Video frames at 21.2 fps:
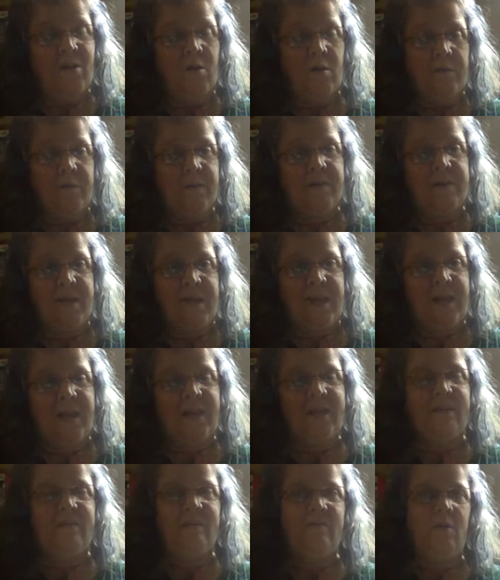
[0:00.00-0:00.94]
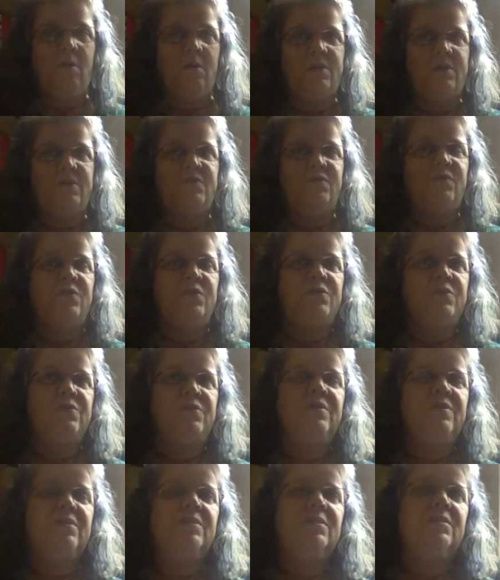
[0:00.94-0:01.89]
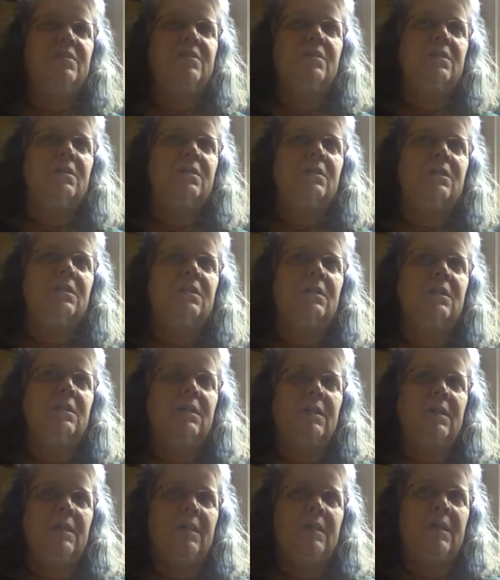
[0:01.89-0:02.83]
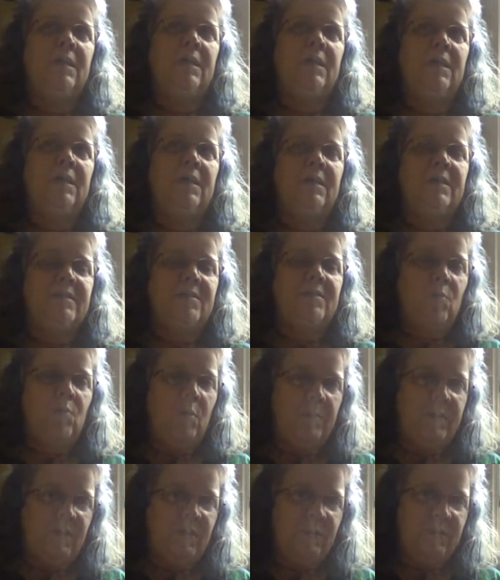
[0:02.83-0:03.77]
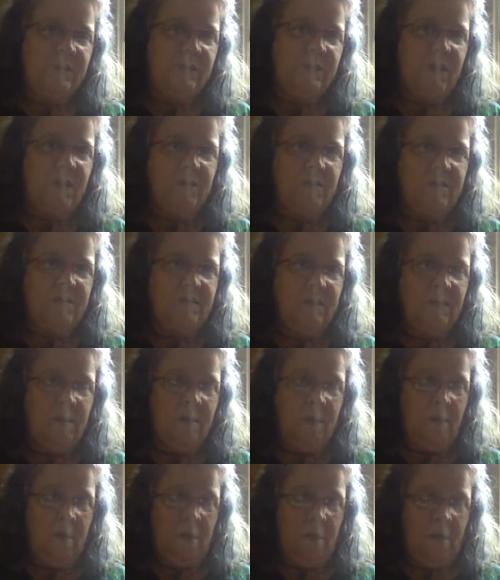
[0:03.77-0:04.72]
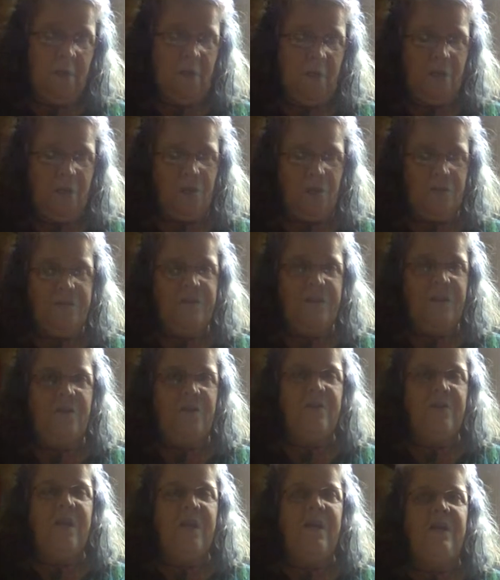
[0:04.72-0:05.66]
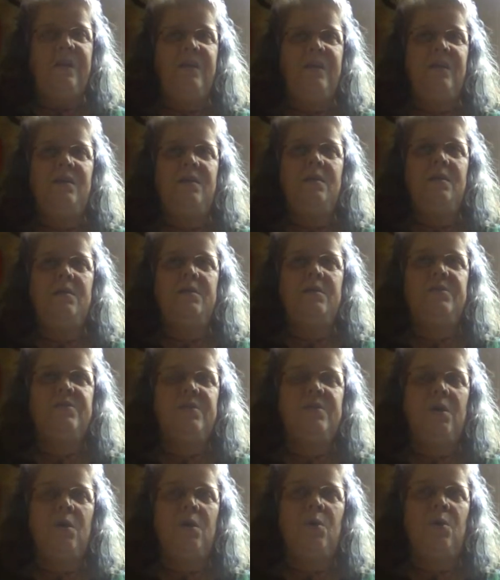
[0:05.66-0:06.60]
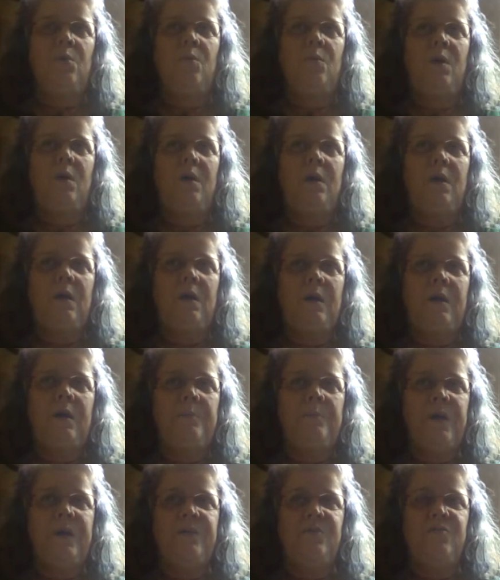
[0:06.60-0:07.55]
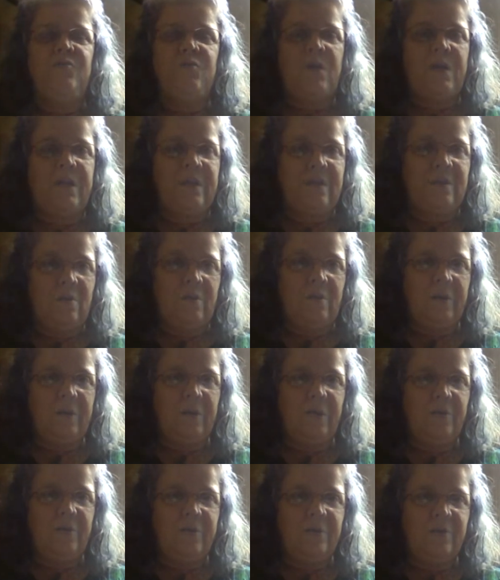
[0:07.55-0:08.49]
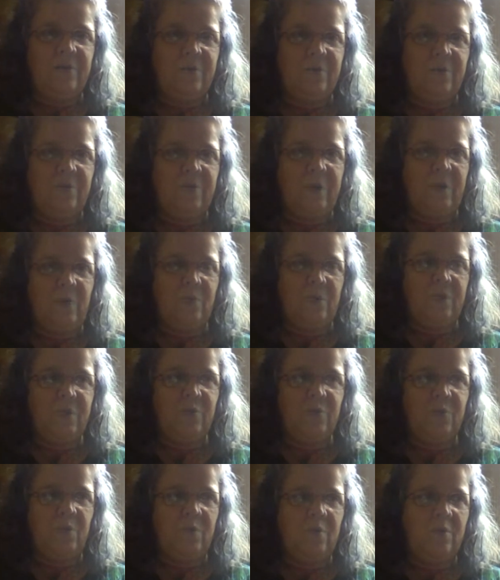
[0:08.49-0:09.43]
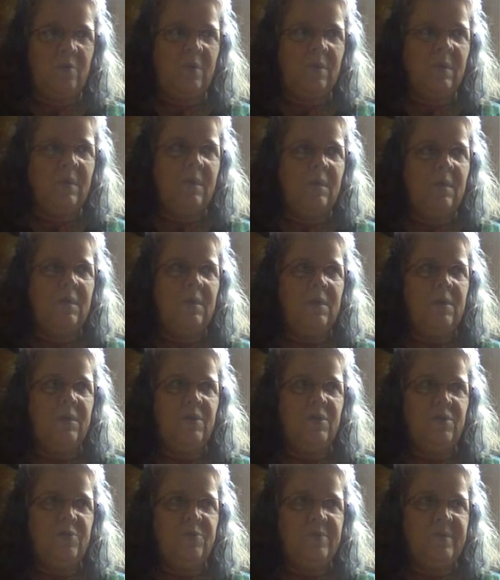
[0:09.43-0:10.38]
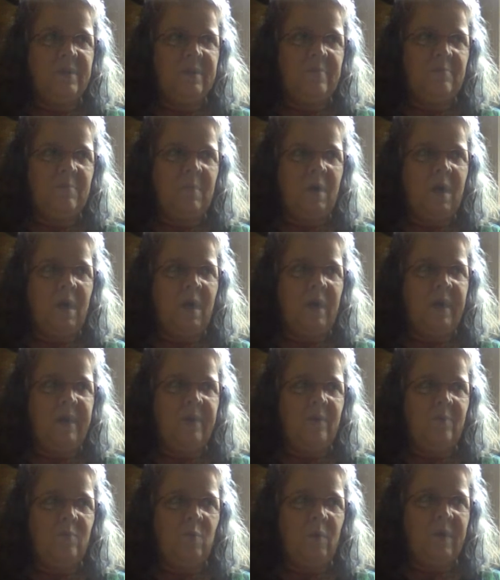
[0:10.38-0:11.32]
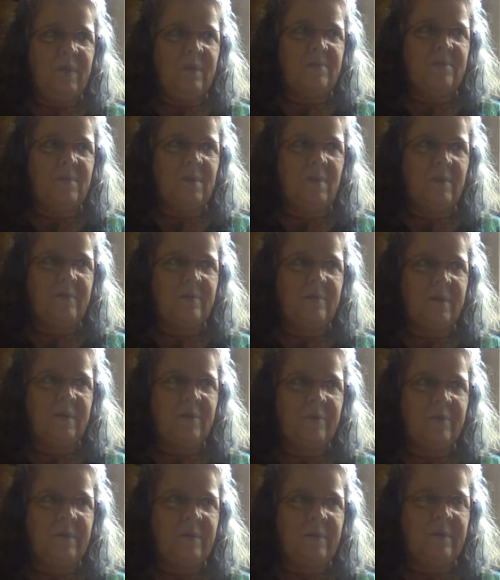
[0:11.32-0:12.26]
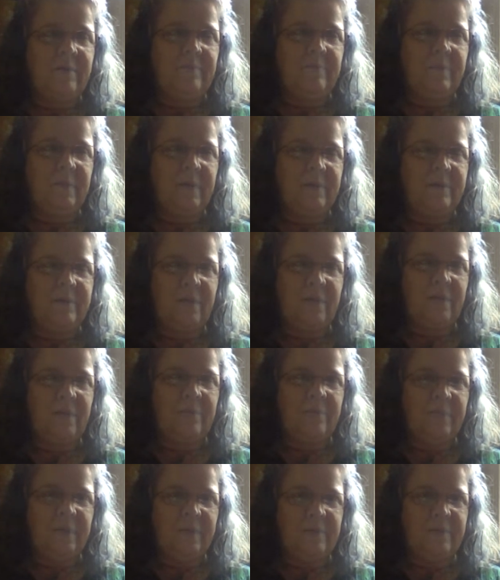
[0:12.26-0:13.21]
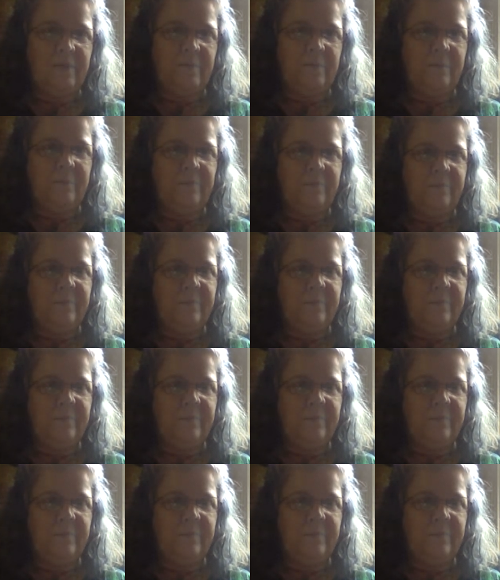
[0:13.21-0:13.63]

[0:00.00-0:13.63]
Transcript: on the day, August 1st, because I won't be doing the yards yard sale yet. So I might try to get on here and do a ritual using my Wicca Solitary. It's a, it's a,